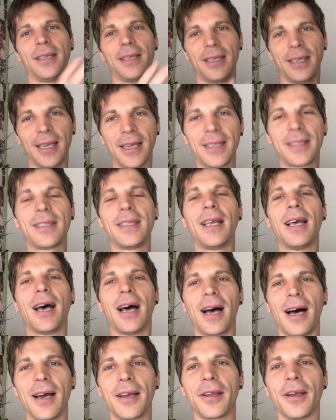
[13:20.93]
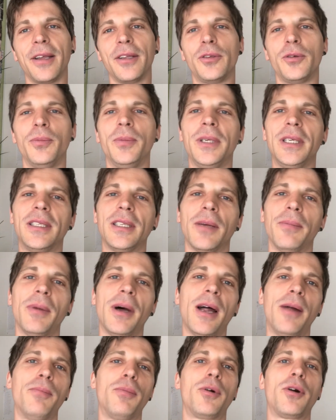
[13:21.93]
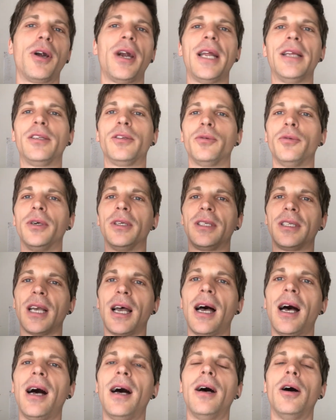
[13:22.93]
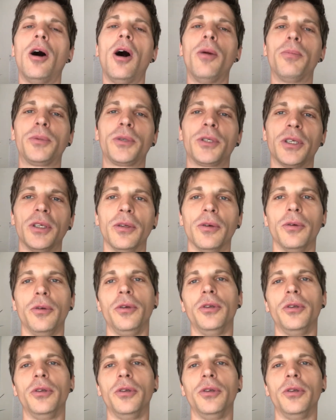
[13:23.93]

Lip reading: Yes, there are going to be some upgrades which are optional.